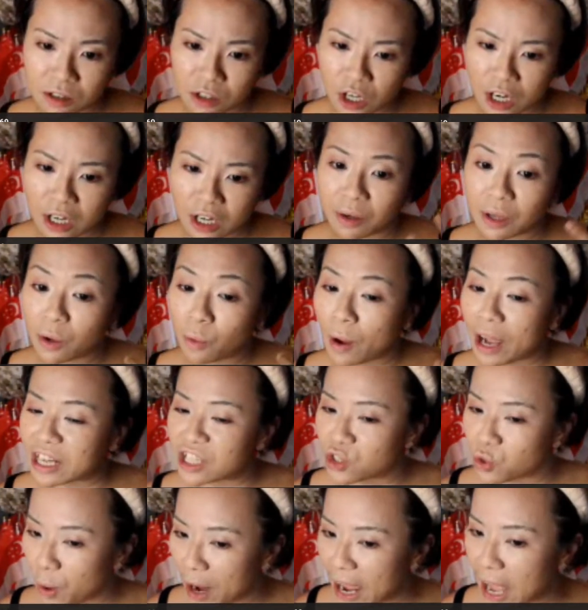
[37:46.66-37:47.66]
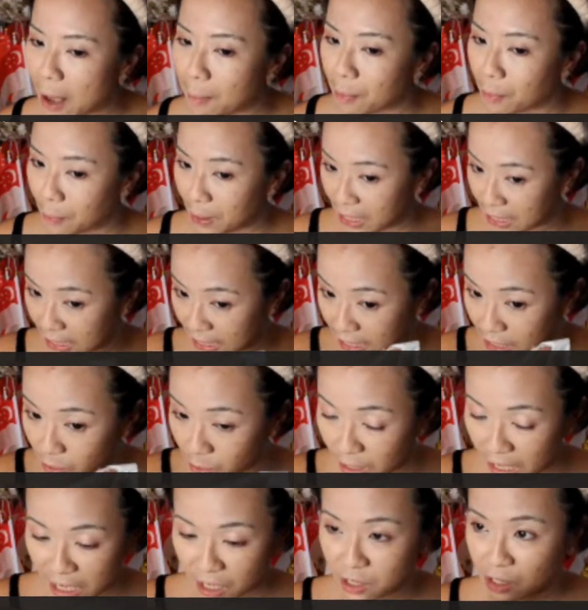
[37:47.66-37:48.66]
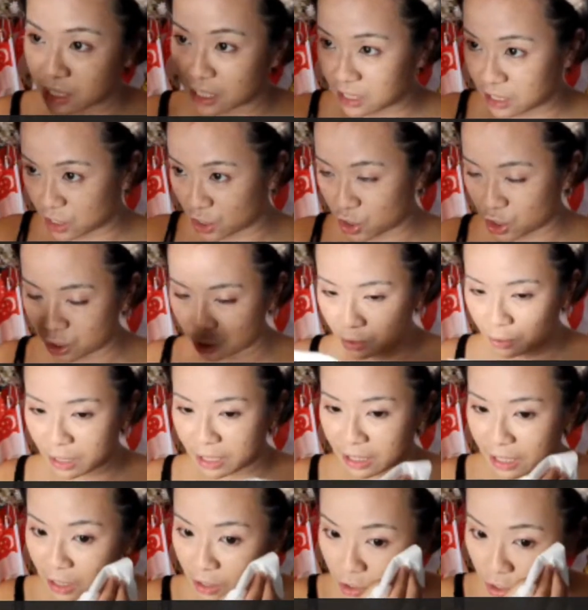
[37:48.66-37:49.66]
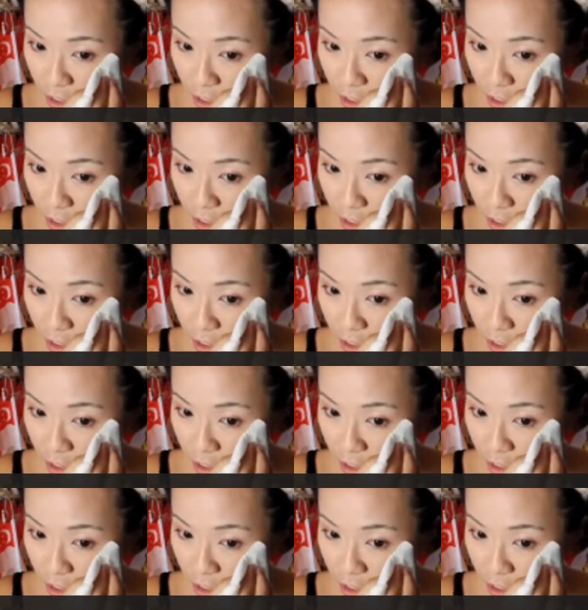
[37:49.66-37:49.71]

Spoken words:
generally quite dry up already. You can use a tissue and then you